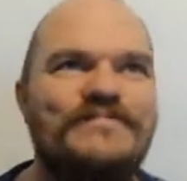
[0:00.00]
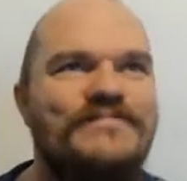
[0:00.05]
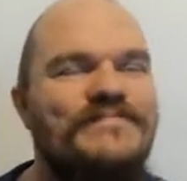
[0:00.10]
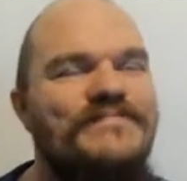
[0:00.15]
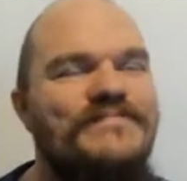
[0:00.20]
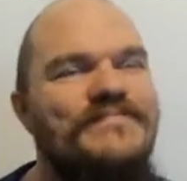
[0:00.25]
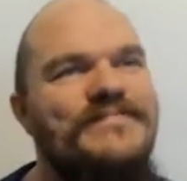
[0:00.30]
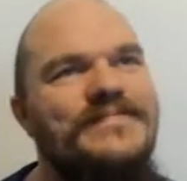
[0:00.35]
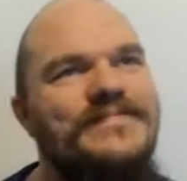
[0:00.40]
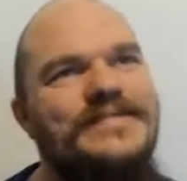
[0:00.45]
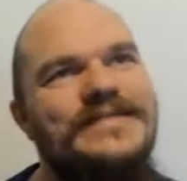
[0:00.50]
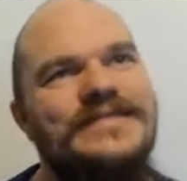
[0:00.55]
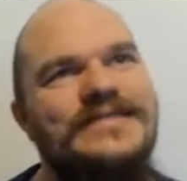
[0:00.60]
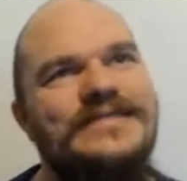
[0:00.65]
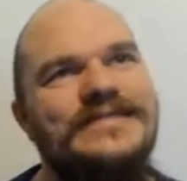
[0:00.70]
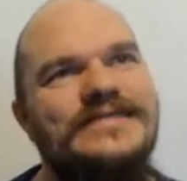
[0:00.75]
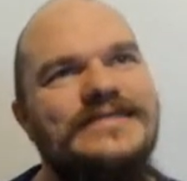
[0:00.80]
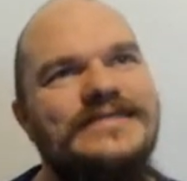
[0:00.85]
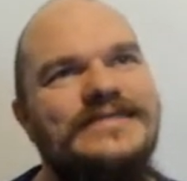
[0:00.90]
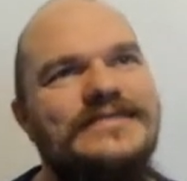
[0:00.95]

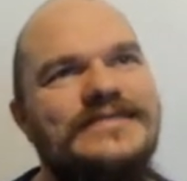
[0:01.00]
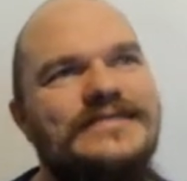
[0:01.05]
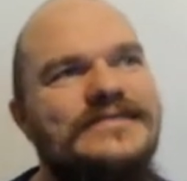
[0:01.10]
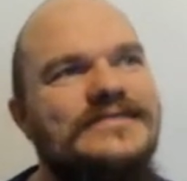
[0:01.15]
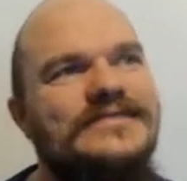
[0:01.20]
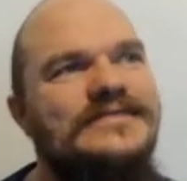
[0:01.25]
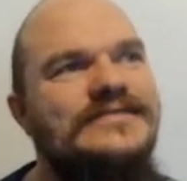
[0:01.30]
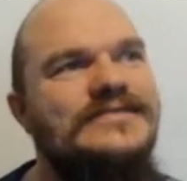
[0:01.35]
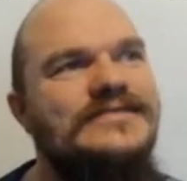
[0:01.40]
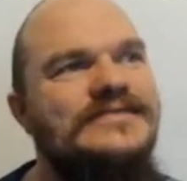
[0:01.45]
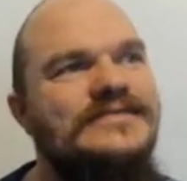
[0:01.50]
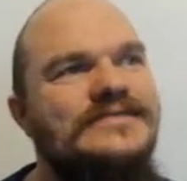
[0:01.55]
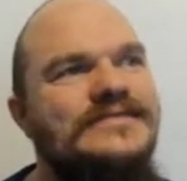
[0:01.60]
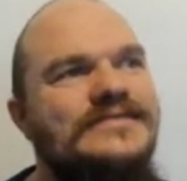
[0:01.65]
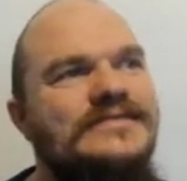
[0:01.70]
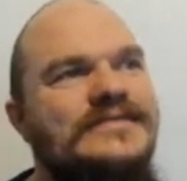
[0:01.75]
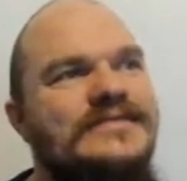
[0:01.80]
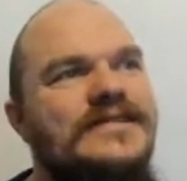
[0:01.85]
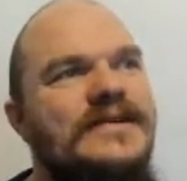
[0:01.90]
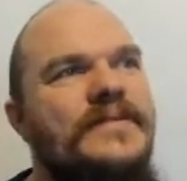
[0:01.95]

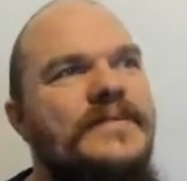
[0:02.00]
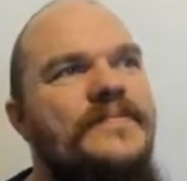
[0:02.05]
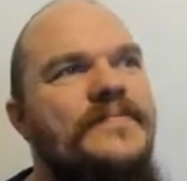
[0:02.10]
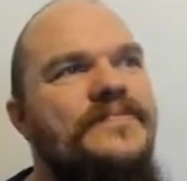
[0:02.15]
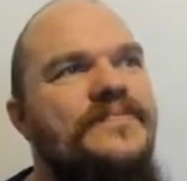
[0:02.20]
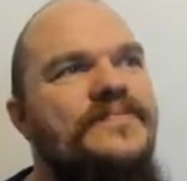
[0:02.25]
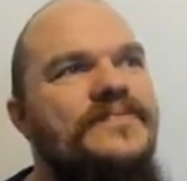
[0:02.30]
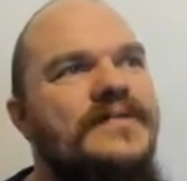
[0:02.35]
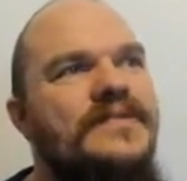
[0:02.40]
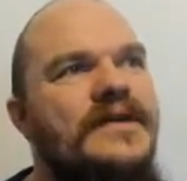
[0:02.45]
Nothing is said.